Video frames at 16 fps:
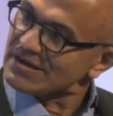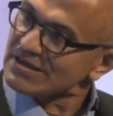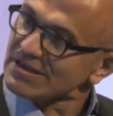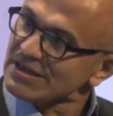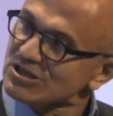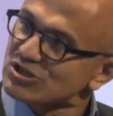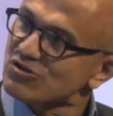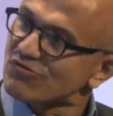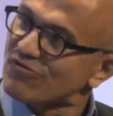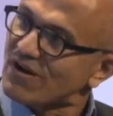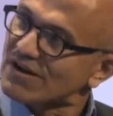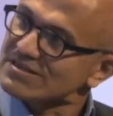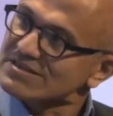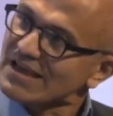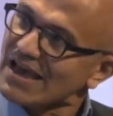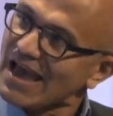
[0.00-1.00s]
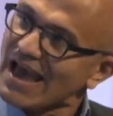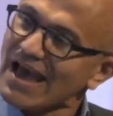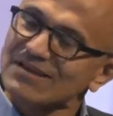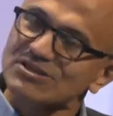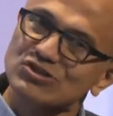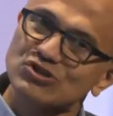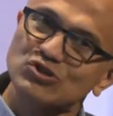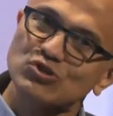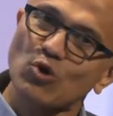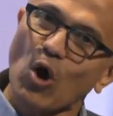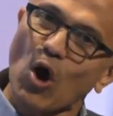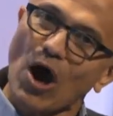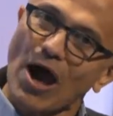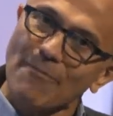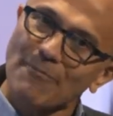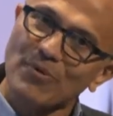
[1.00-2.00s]
each of us has to
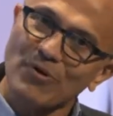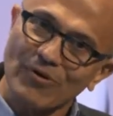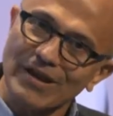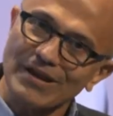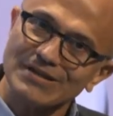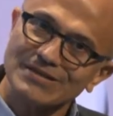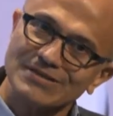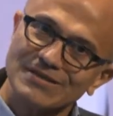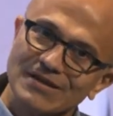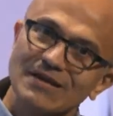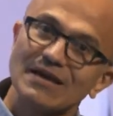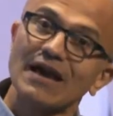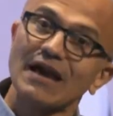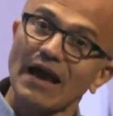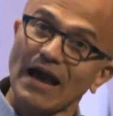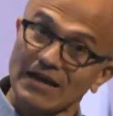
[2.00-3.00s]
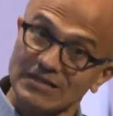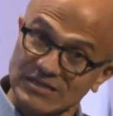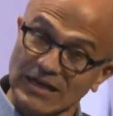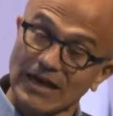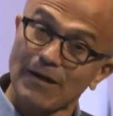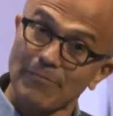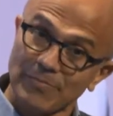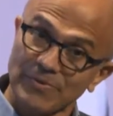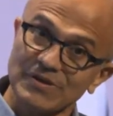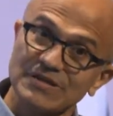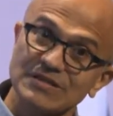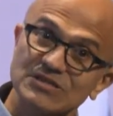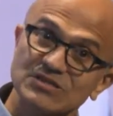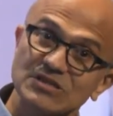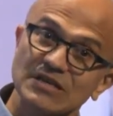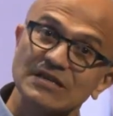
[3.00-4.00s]
operate as
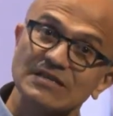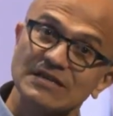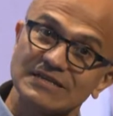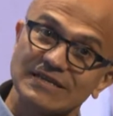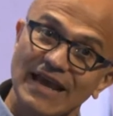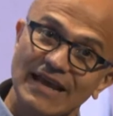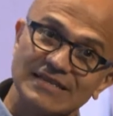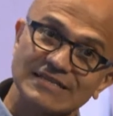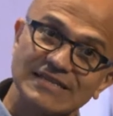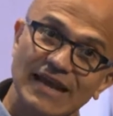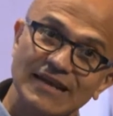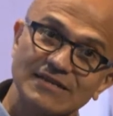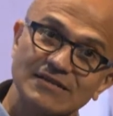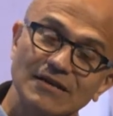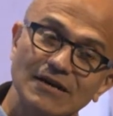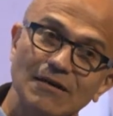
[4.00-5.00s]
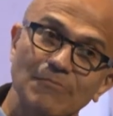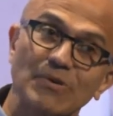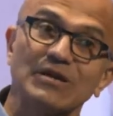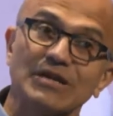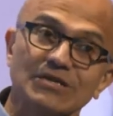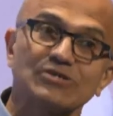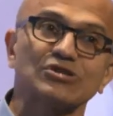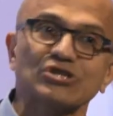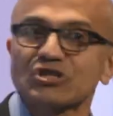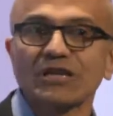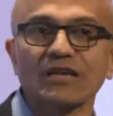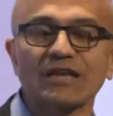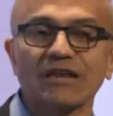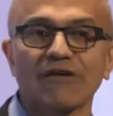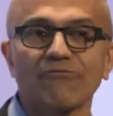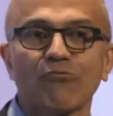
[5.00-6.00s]
companies in the tech sector. But interestingly
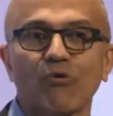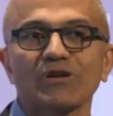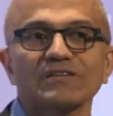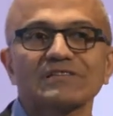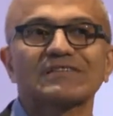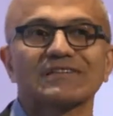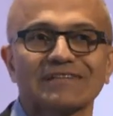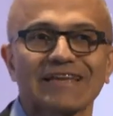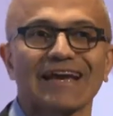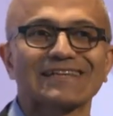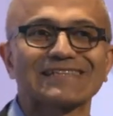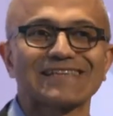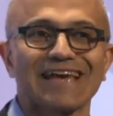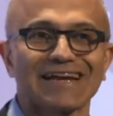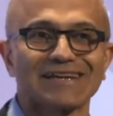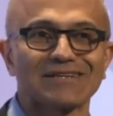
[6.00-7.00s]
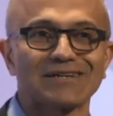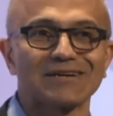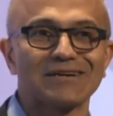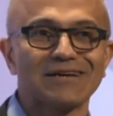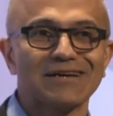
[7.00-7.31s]
enough, what is the tech sector?